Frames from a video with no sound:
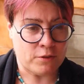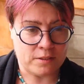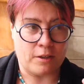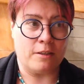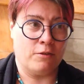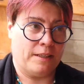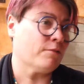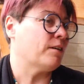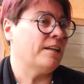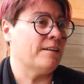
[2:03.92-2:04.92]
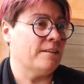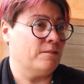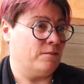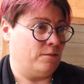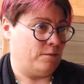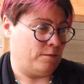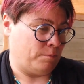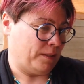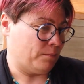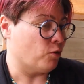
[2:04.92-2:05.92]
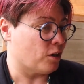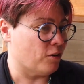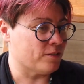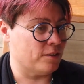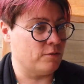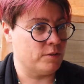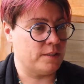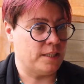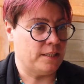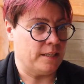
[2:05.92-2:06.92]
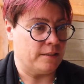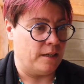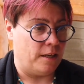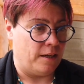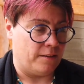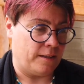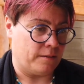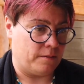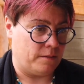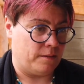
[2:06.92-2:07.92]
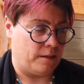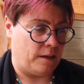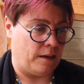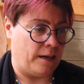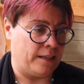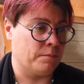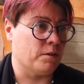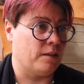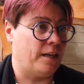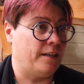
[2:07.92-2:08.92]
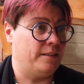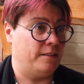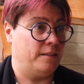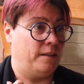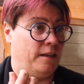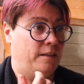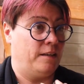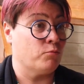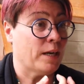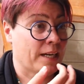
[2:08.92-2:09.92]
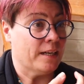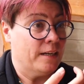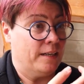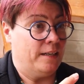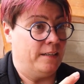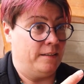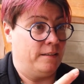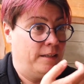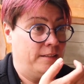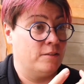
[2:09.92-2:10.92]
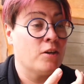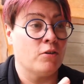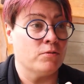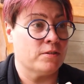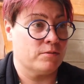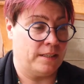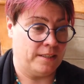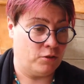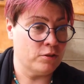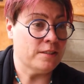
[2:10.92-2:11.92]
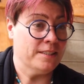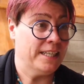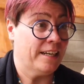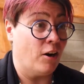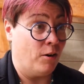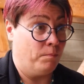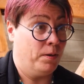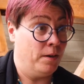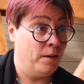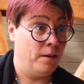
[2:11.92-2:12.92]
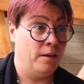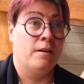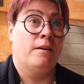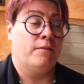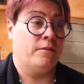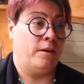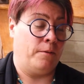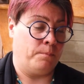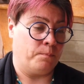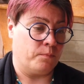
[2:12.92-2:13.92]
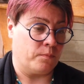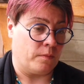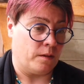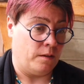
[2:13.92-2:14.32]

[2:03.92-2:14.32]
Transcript: you start looking clearly a bit more closer, you would see that animal had a ring in the nose so that it couldn't dig up the